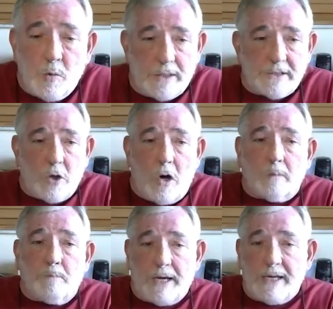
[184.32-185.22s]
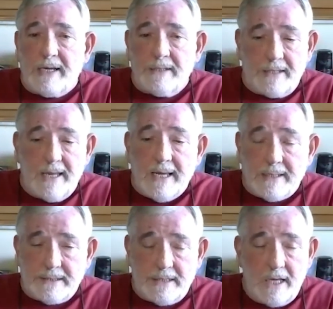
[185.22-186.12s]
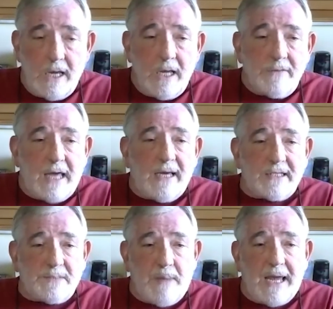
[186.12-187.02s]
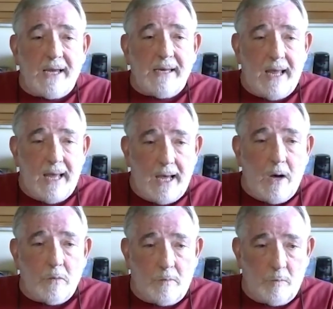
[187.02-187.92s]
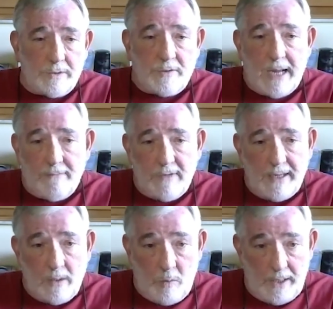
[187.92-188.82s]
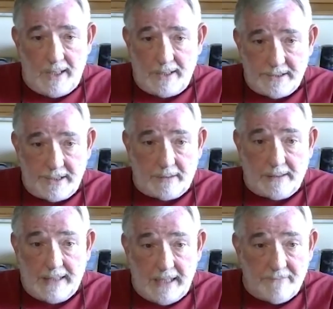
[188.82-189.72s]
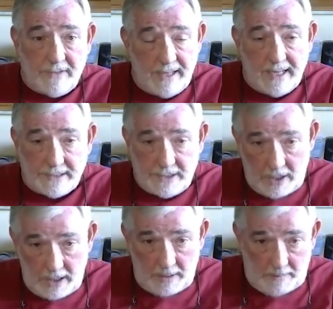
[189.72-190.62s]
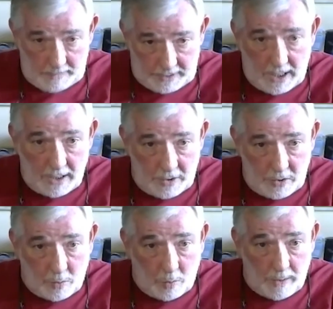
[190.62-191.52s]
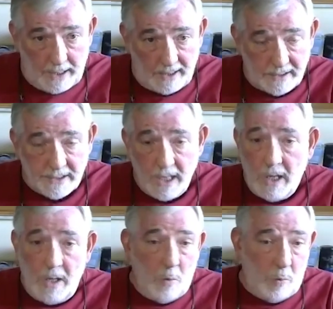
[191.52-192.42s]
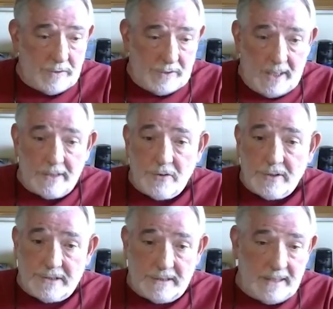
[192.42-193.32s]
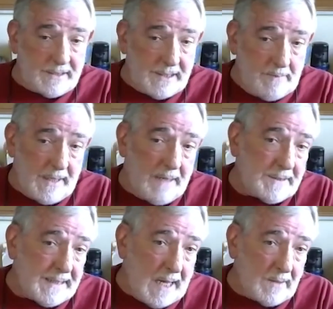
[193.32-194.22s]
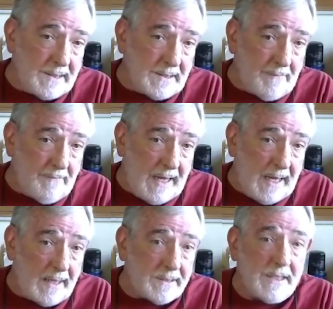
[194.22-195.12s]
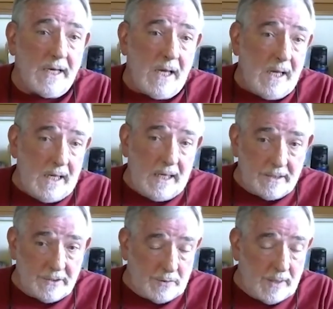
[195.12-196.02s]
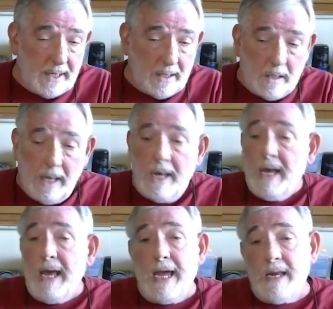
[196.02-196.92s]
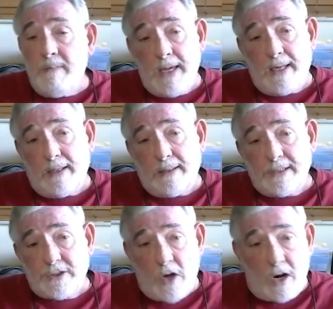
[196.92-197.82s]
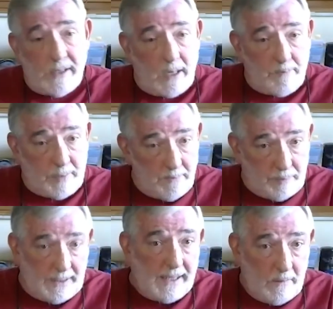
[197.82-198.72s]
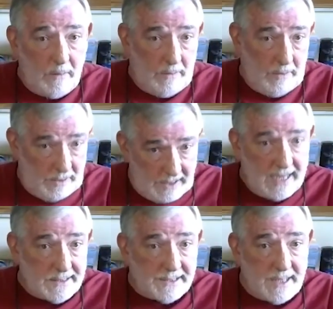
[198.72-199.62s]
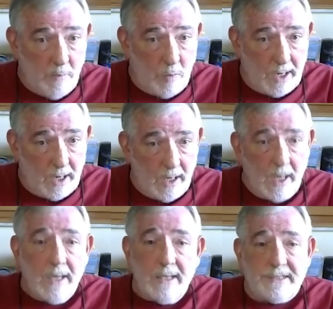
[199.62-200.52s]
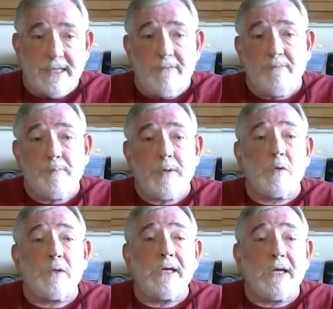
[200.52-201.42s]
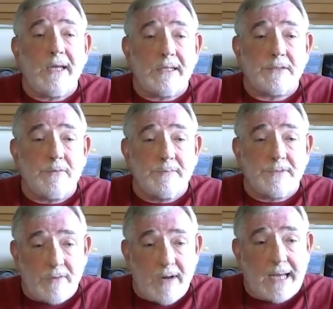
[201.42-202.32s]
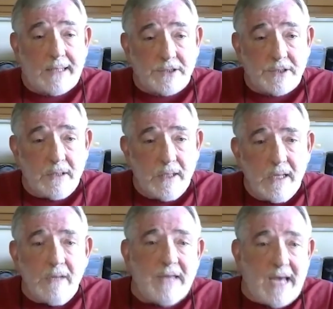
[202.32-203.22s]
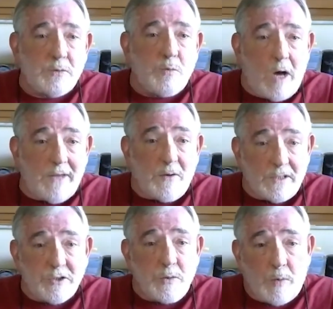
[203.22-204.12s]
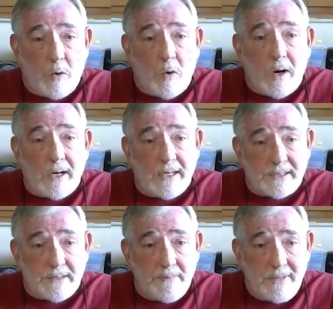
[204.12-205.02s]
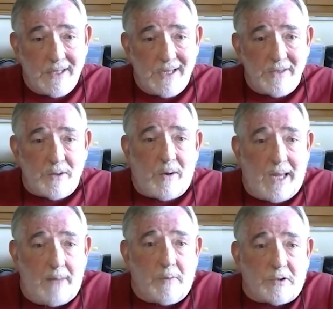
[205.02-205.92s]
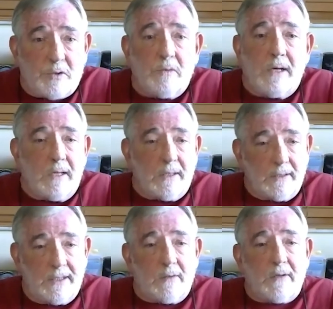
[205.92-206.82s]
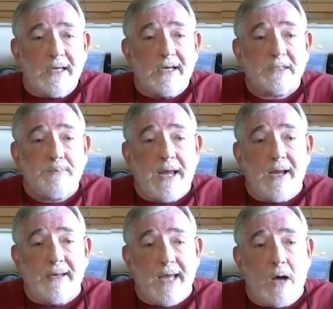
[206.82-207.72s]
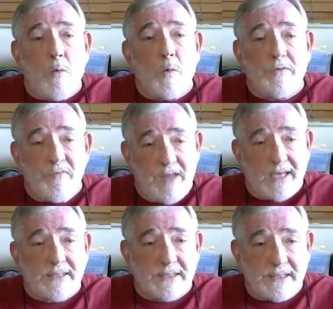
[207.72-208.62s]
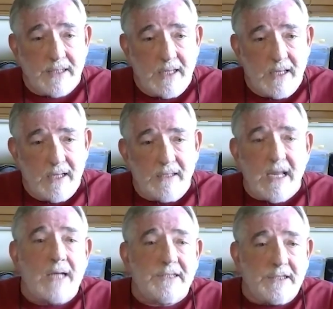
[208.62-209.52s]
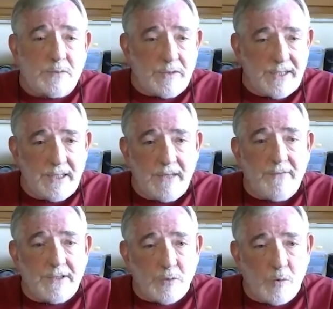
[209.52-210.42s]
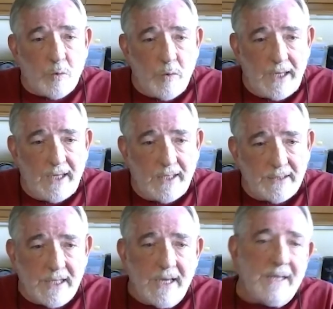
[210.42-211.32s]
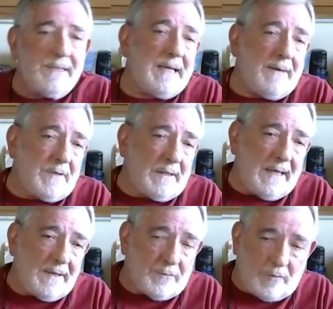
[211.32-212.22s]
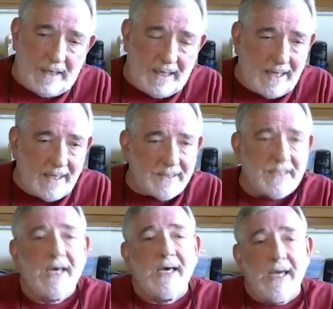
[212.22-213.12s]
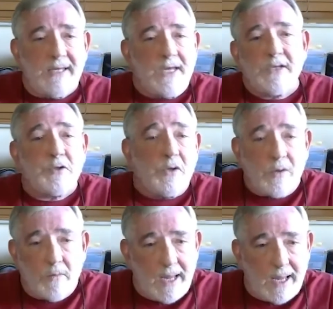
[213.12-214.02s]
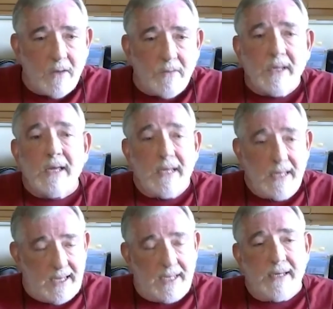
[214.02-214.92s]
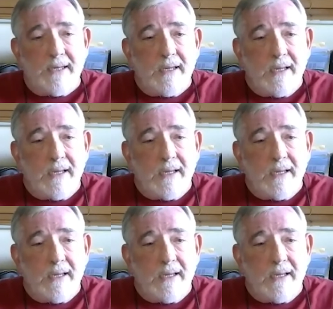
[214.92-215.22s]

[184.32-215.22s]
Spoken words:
is called budding the nest. They expand out with traveling queens that leave the nest, young new queens with hundreds and sometimes thousands of ants in trail, and immediately start a complete nest somewhere instead of building a nest from scratch. That's why they're a superorganism. They're able to literally expand out with nests, not just with individual queens that have to lay 3 eggs and then turn around and